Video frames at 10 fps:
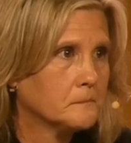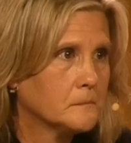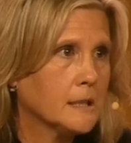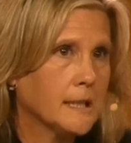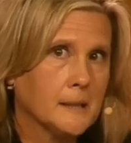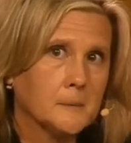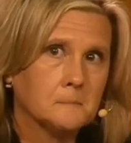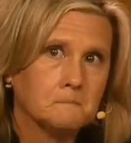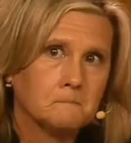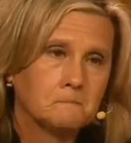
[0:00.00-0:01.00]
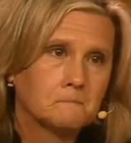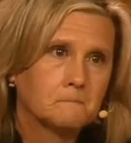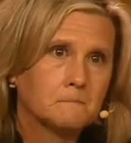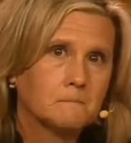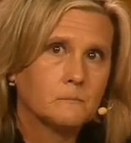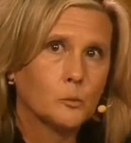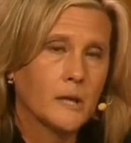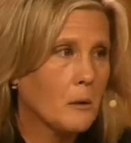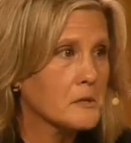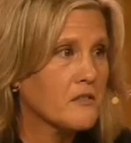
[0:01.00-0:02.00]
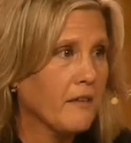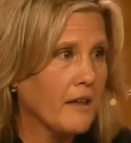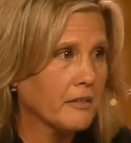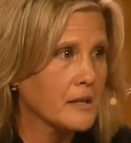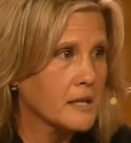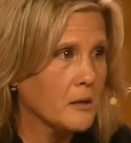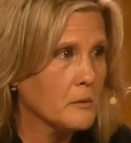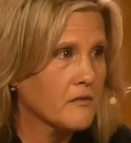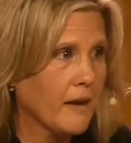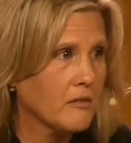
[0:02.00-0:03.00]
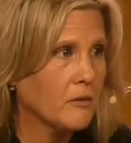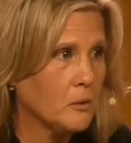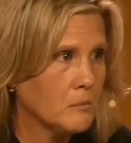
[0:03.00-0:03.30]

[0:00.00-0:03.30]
Um, when I was faithless, he was faithful.